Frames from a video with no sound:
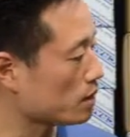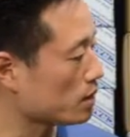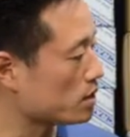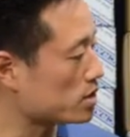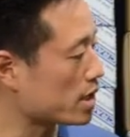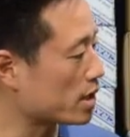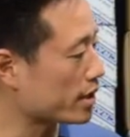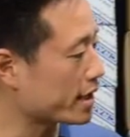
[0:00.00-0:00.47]

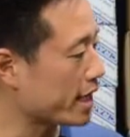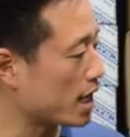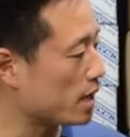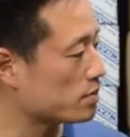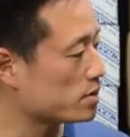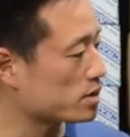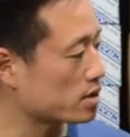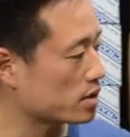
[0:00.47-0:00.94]
center
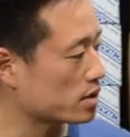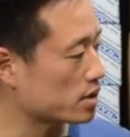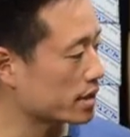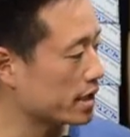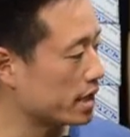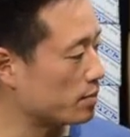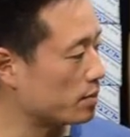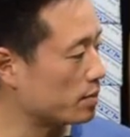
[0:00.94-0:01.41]
caps
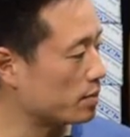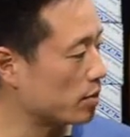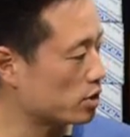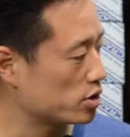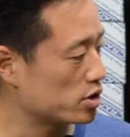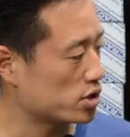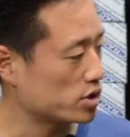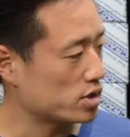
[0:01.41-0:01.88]
can be
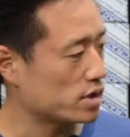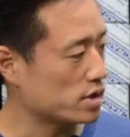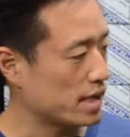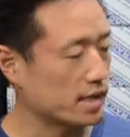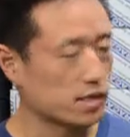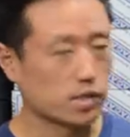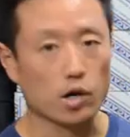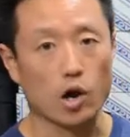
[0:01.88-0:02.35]
purchased
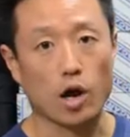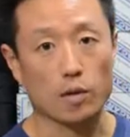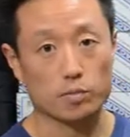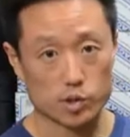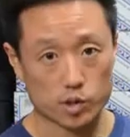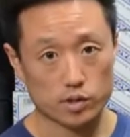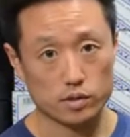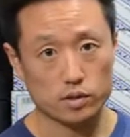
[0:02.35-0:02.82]
as an
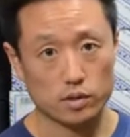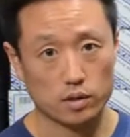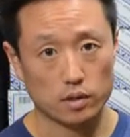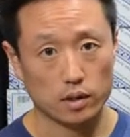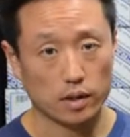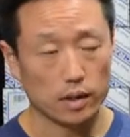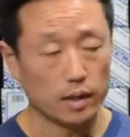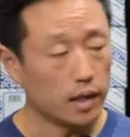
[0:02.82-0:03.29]
option,
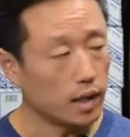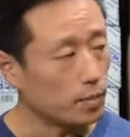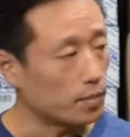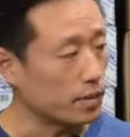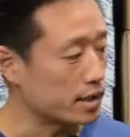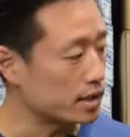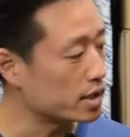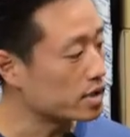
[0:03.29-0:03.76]

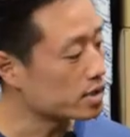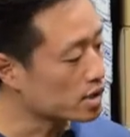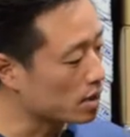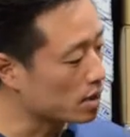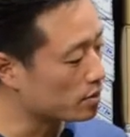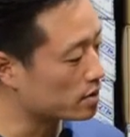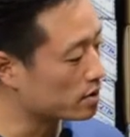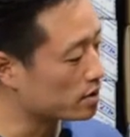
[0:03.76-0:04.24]
but it does
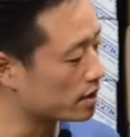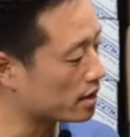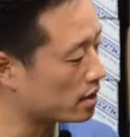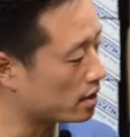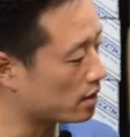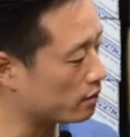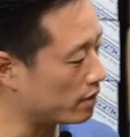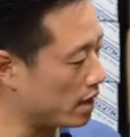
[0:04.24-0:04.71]
come with
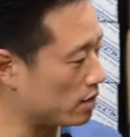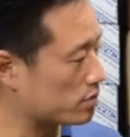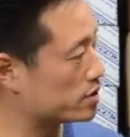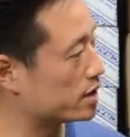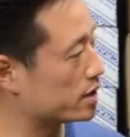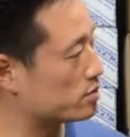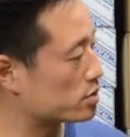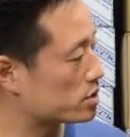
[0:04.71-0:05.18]
uh, valve
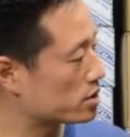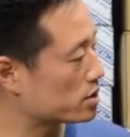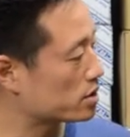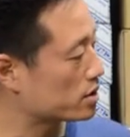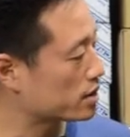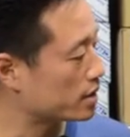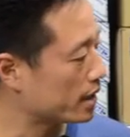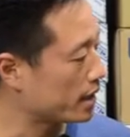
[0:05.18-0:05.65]
stems
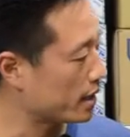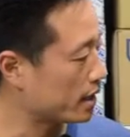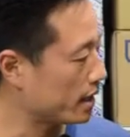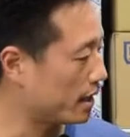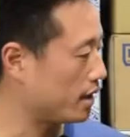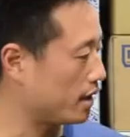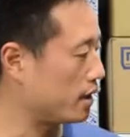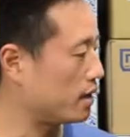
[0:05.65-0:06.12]

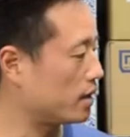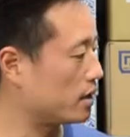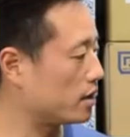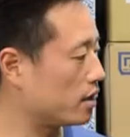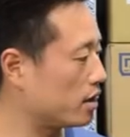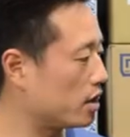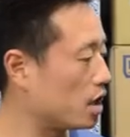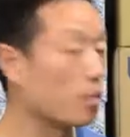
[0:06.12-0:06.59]

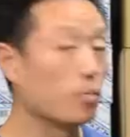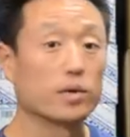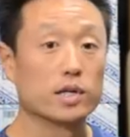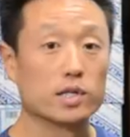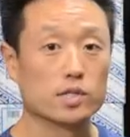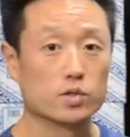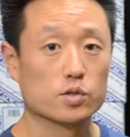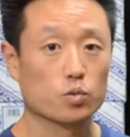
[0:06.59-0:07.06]
and uh, hub
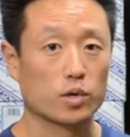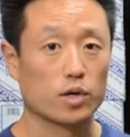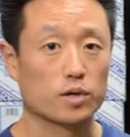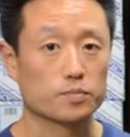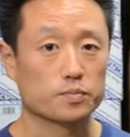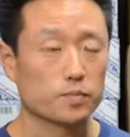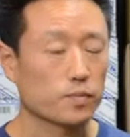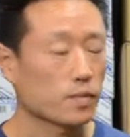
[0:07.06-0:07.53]
rings as
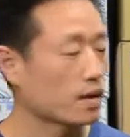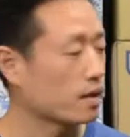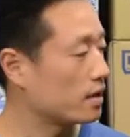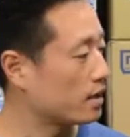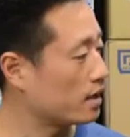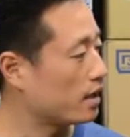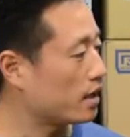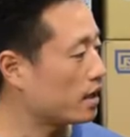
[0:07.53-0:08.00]
well.
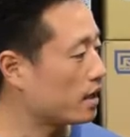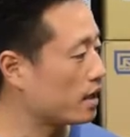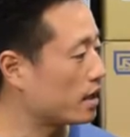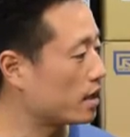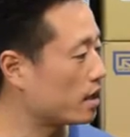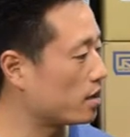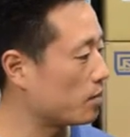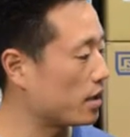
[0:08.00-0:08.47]

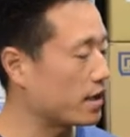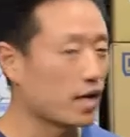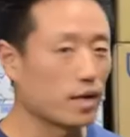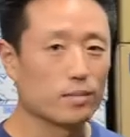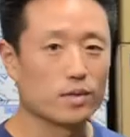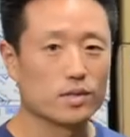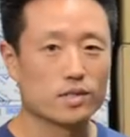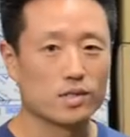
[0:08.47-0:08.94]
And my
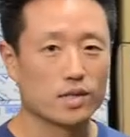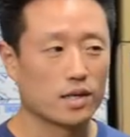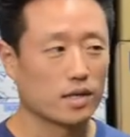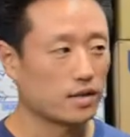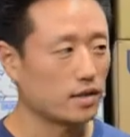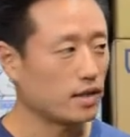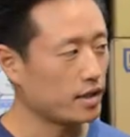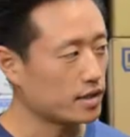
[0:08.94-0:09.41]
name is,
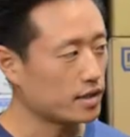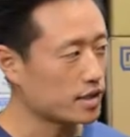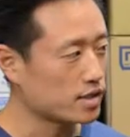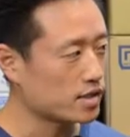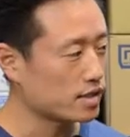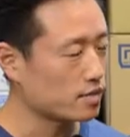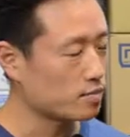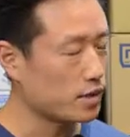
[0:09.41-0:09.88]
uh, I think
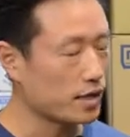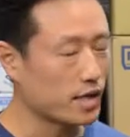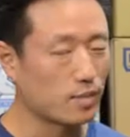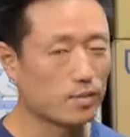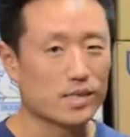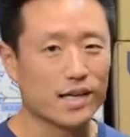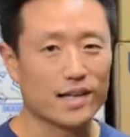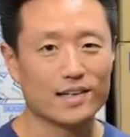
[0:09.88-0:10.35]
that's it. My
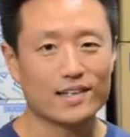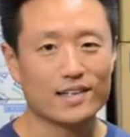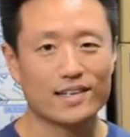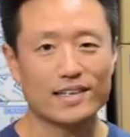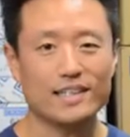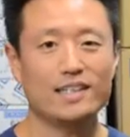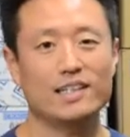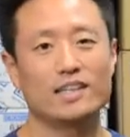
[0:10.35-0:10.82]
name is Eddie
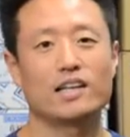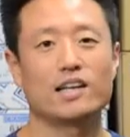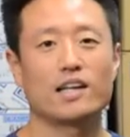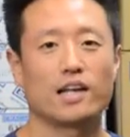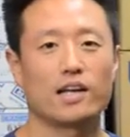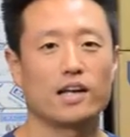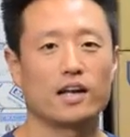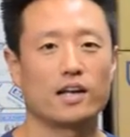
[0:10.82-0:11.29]
Lee,
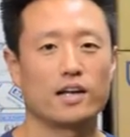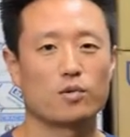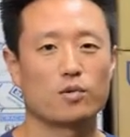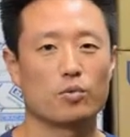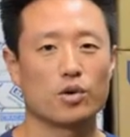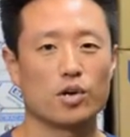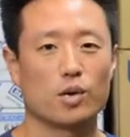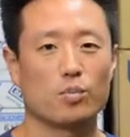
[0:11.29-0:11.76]

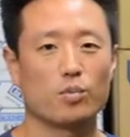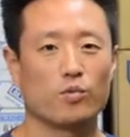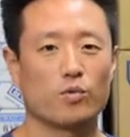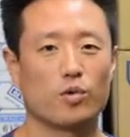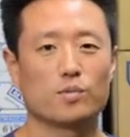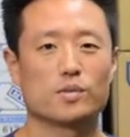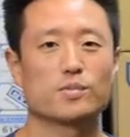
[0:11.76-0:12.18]
and we're here at Performance